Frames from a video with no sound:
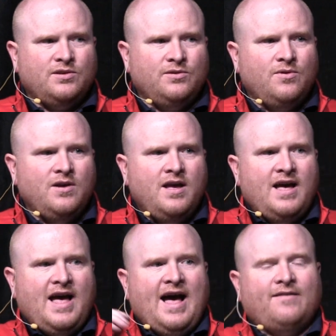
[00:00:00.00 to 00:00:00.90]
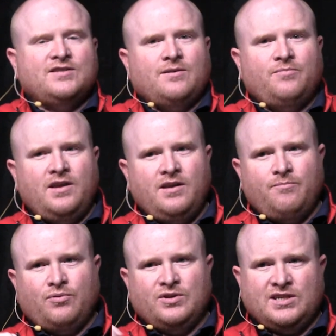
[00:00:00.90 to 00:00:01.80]
to have
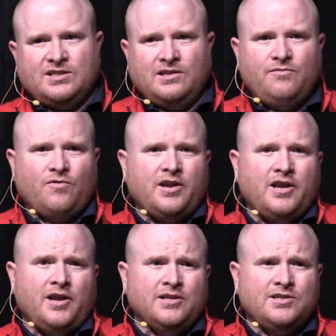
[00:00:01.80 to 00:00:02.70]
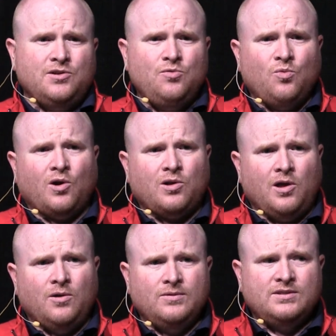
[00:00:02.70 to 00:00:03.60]
something persistently running against new
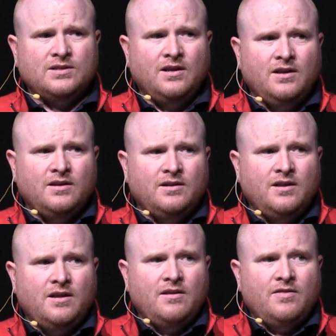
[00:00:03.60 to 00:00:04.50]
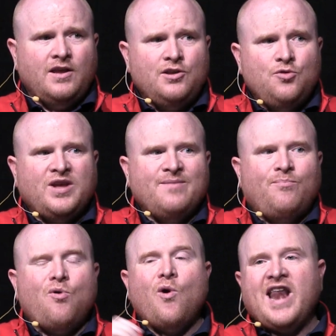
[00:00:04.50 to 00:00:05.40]
workloads that you can
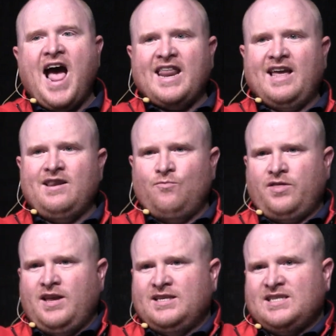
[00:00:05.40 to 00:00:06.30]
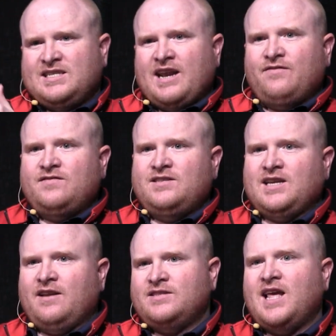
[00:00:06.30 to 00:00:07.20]
point at it with a set
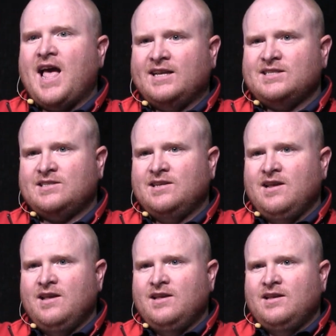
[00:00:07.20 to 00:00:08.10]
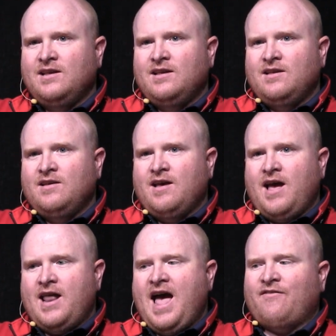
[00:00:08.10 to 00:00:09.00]
of tests
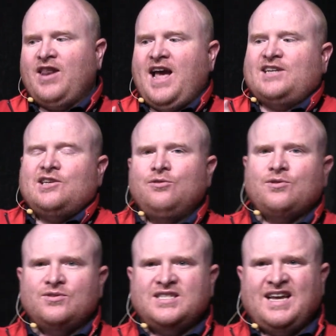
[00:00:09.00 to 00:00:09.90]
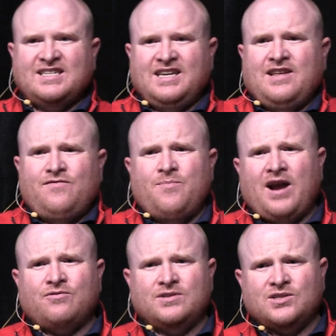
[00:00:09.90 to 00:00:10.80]
and have it execute those tests and give you
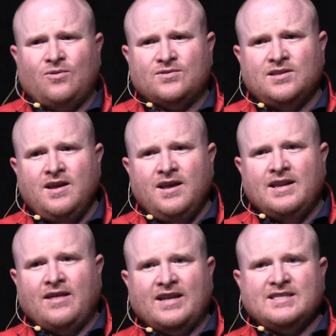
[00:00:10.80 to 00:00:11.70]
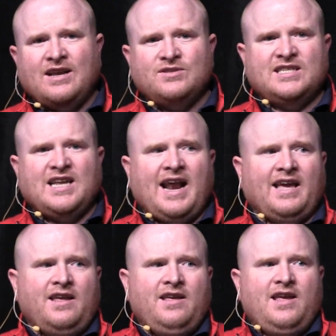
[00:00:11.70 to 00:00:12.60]
back results. Now that sounds
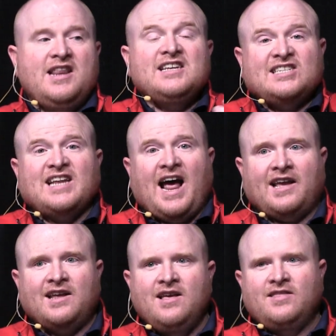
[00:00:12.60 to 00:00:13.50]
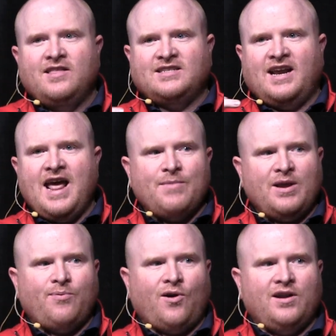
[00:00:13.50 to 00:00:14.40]
static. It is static. The
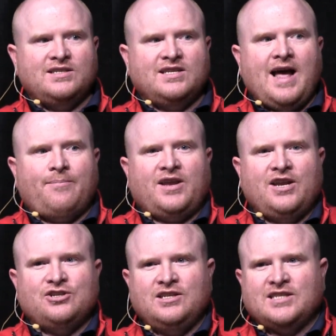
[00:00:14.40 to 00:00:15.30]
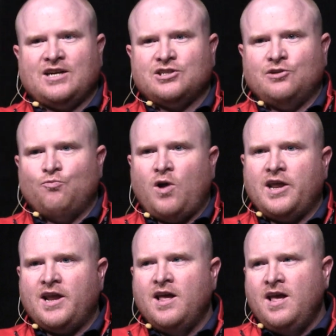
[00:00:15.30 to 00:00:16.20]
dynamic part is the application is actually
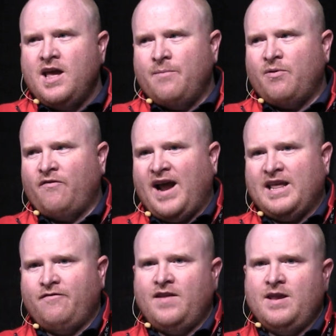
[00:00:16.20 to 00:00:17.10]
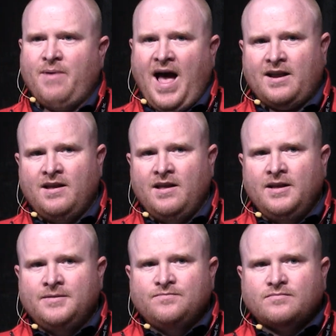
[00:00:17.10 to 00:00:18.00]
running and providing feedback.
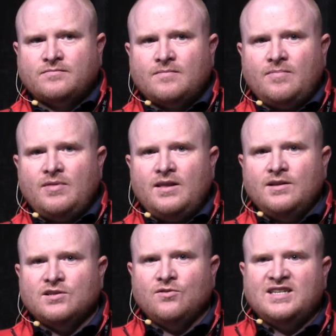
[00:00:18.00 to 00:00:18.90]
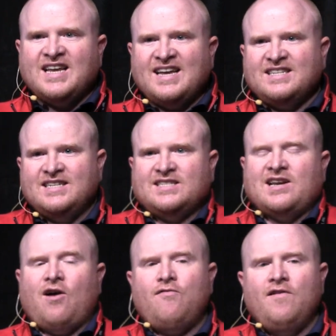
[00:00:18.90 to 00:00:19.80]
So the test
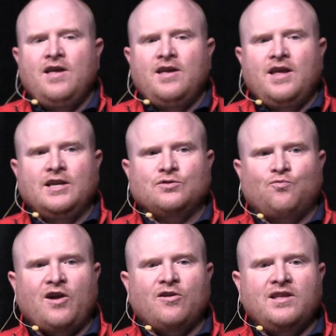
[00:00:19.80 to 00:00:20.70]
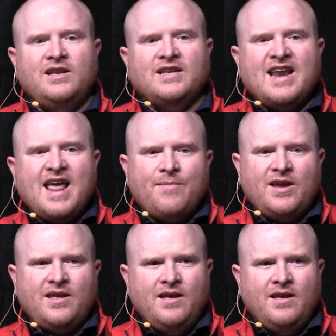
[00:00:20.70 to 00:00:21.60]
itself is rarely
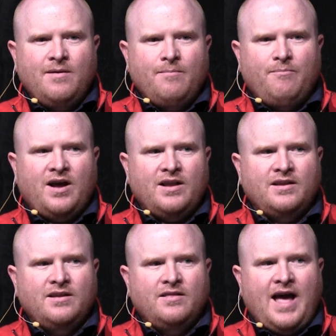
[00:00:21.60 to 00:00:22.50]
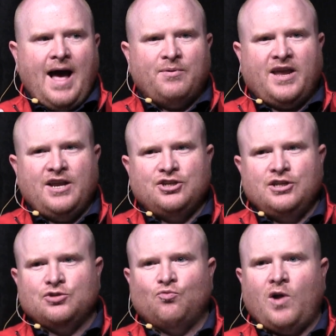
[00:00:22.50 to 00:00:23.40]
dynamic, but the application
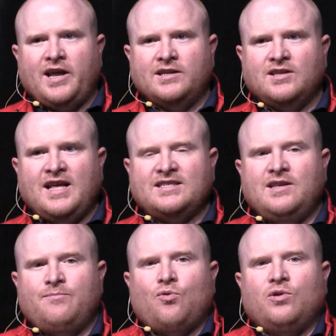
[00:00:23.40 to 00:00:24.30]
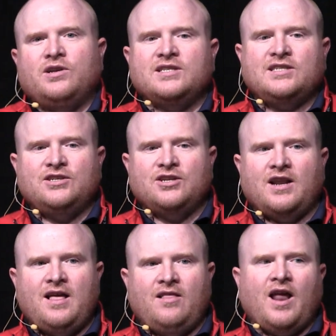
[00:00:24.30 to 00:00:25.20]
is running. So that's the important distinction.
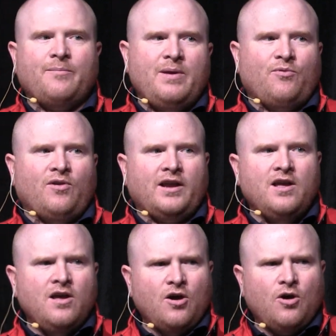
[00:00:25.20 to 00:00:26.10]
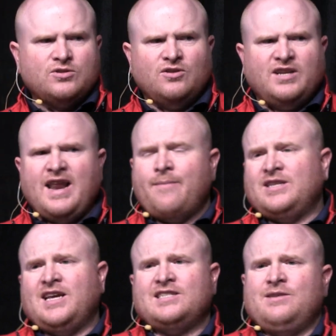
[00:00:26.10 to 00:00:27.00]
A lot of people are like, oh, so
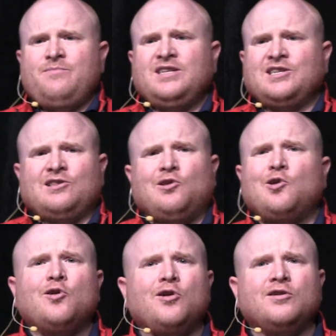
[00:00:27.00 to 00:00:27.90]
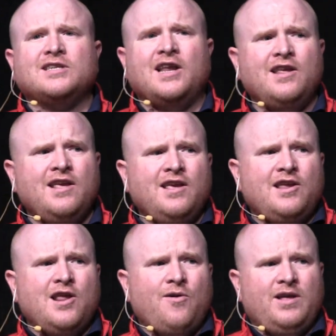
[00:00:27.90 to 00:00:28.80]
dynamic testing means it learns and
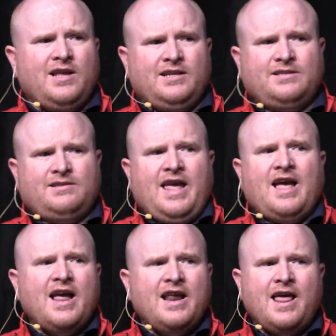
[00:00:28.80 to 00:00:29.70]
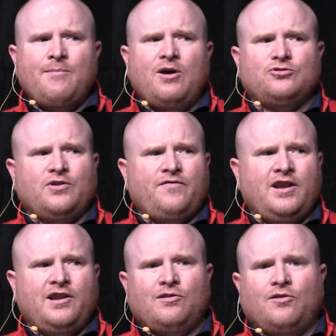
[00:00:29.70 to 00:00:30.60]
it's AI and ML
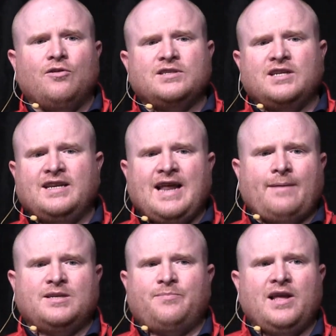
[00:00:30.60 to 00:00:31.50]
driven and it learns and adapts the